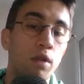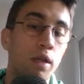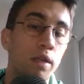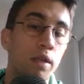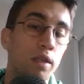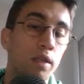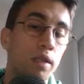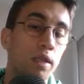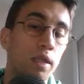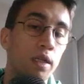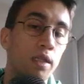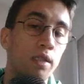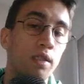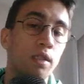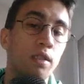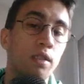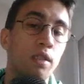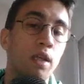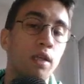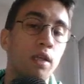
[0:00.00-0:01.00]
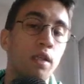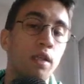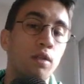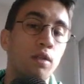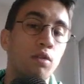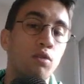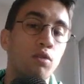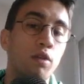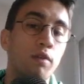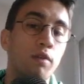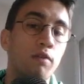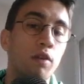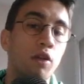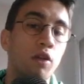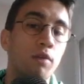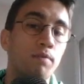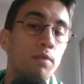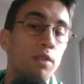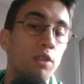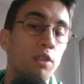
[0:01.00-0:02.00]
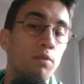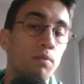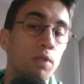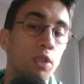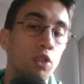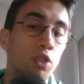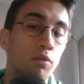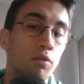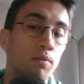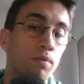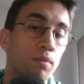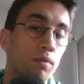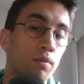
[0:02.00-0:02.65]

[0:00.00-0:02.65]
and attacking this knight and to develop this bishop,